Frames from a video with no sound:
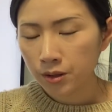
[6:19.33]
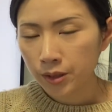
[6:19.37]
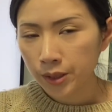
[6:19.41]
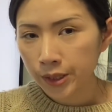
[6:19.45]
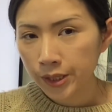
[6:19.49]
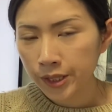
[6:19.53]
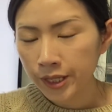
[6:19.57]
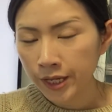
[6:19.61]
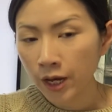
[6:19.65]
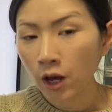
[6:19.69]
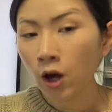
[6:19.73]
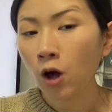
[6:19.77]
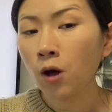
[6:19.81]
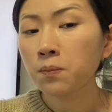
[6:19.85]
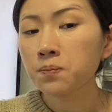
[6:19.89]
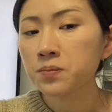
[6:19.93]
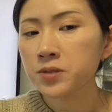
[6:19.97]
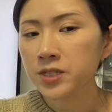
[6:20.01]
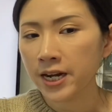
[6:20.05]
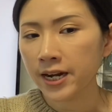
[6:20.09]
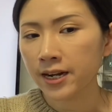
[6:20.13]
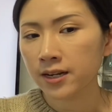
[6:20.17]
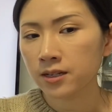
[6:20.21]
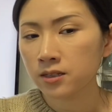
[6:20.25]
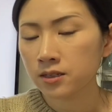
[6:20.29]
the
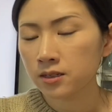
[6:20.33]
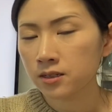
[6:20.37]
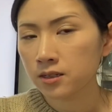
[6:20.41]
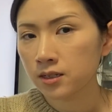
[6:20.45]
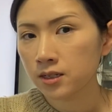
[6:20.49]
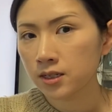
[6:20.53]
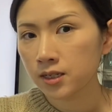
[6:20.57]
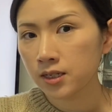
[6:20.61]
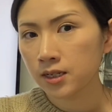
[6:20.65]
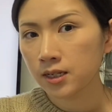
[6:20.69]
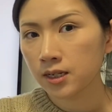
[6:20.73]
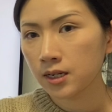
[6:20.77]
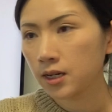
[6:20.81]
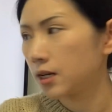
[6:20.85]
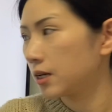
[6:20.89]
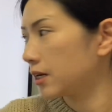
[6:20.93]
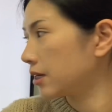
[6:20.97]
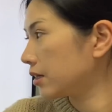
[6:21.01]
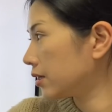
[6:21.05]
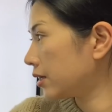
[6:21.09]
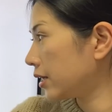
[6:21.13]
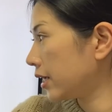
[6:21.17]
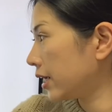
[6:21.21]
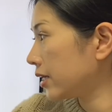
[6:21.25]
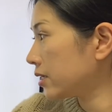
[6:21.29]
object
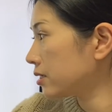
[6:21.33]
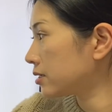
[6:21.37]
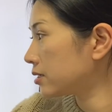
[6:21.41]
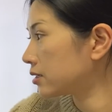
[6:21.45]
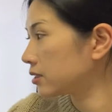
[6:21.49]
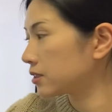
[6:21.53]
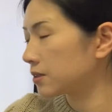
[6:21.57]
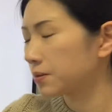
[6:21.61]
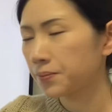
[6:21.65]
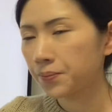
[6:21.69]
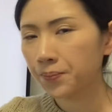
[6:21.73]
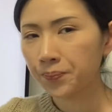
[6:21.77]
this